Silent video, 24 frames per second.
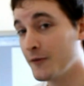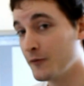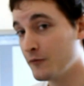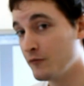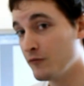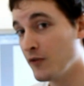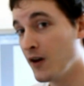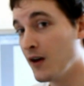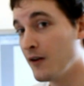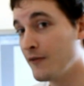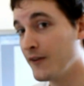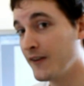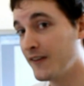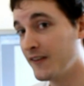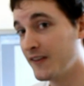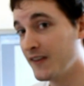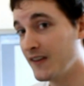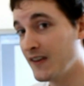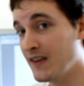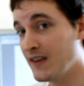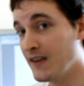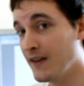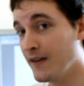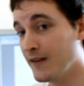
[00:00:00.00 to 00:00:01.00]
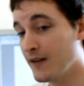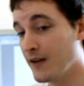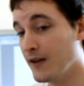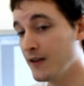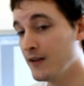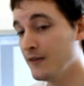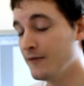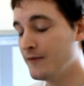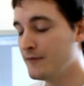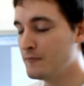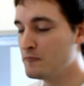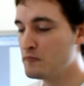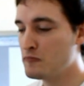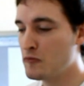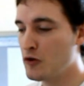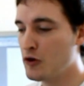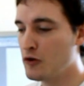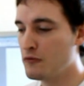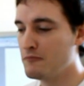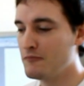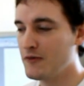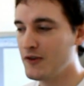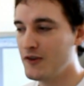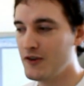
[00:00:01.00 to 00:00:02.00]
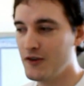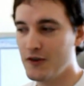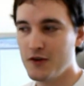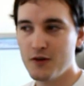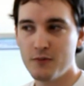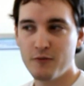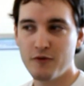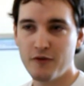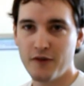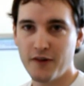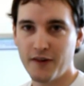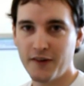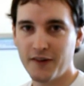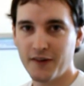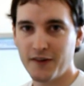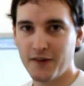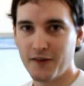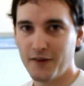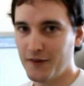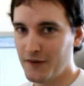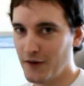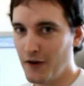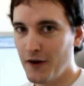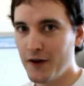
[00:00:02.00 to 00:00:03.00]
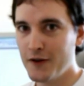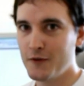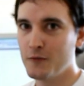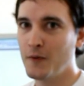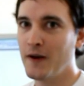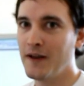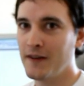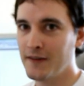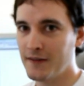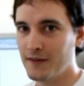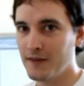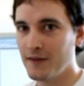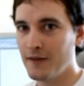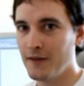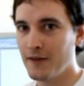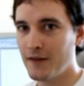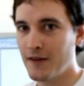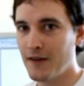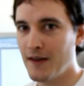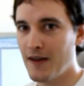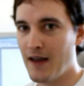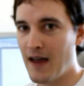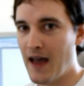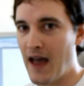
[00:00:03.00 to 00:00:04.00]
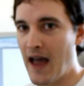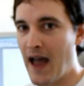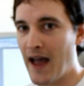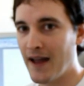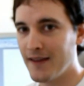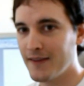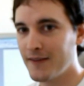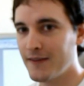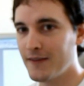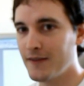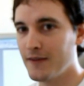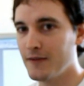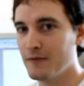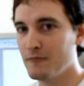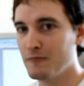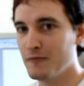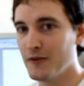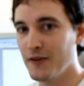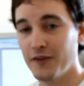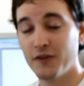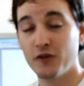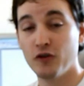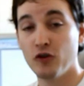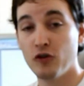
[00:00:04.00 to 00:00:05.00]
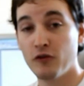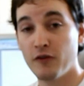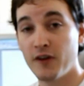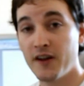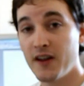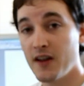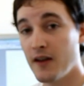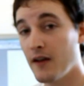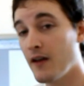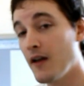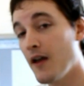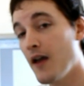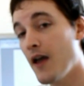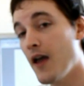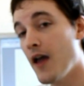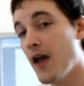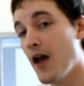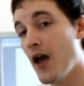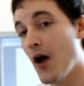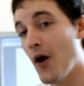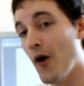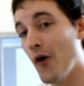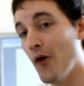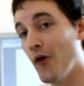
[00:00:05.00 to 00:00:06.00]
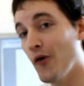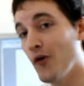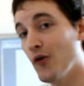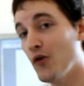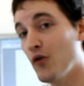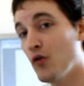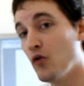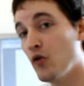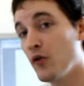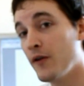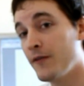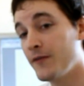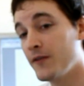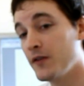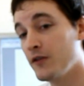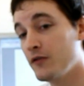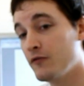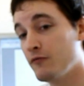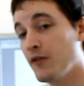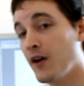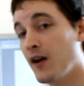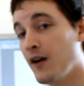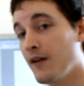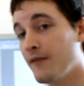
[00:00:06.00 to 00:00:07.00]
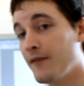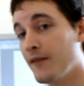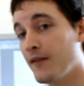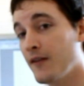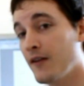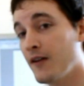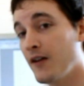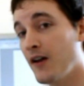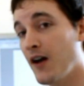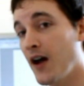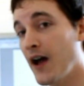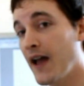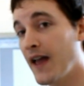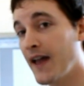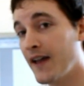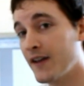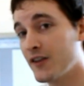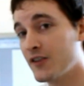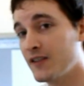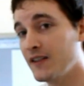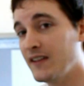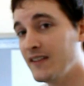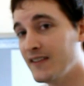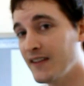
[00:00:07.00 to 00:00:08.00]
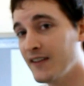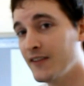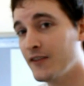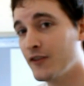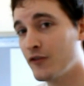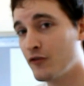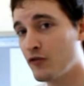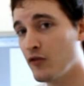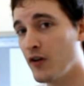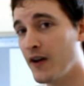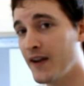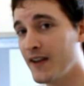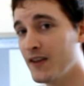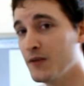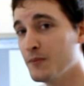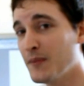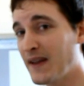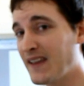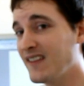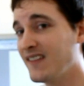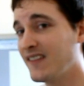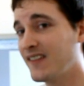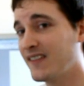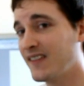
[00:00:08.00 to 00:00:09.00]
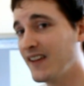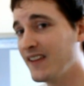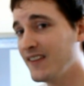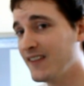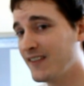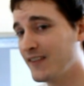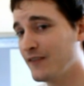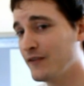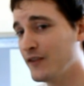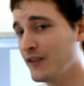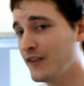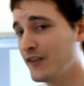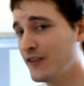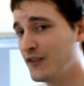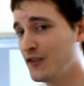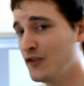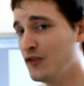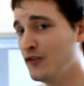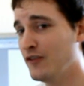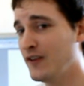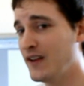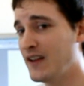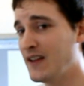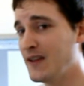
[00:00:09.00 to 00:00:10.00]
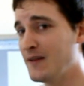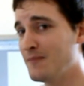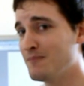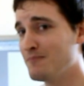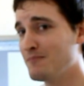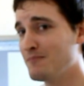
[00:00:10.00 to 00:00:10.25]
would rather see a kind of humorous sideways look at the story, or if you'd rather I actually did try and make sense of the story